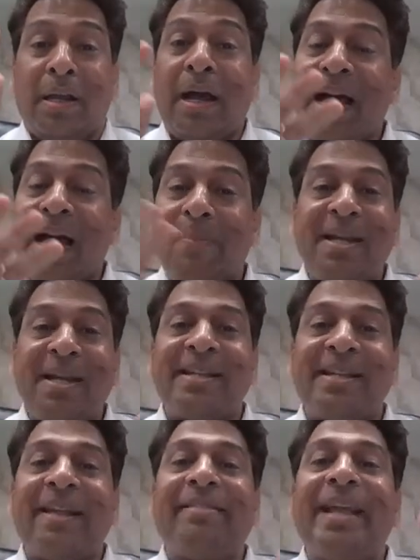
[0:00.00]
Now, having
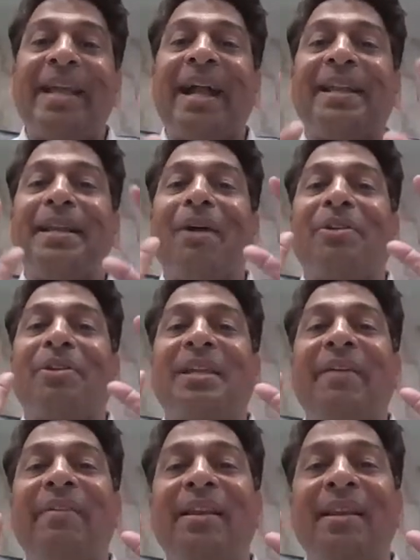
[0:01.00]
said that, now
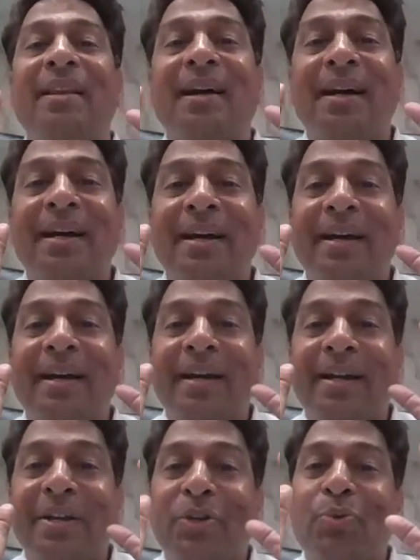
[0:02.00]
table
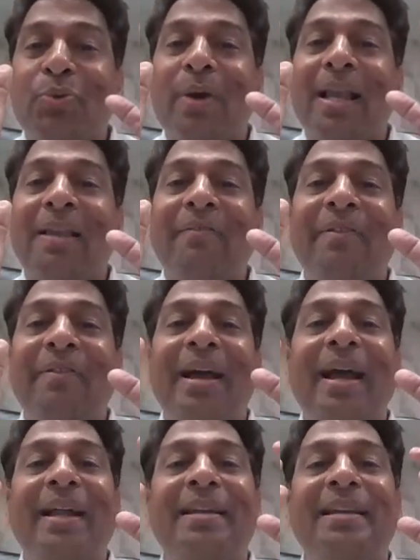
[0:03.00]
12
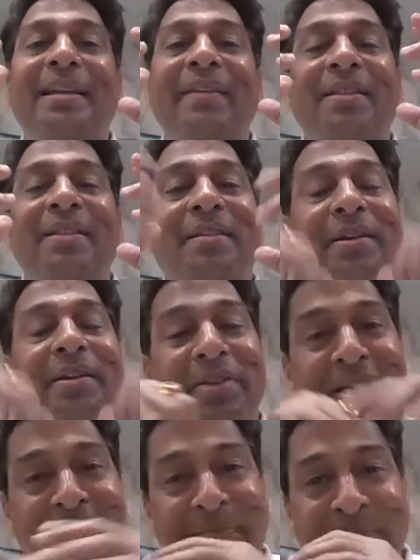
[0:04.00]
and table
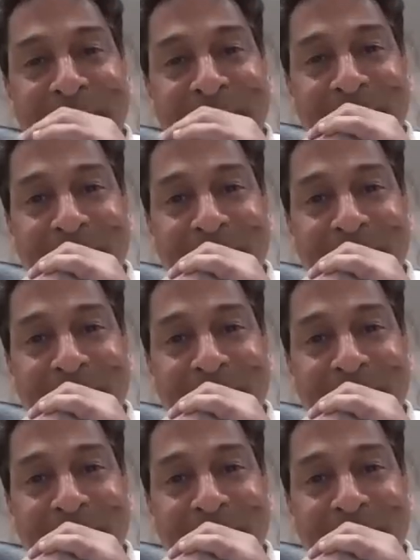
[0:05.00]
13.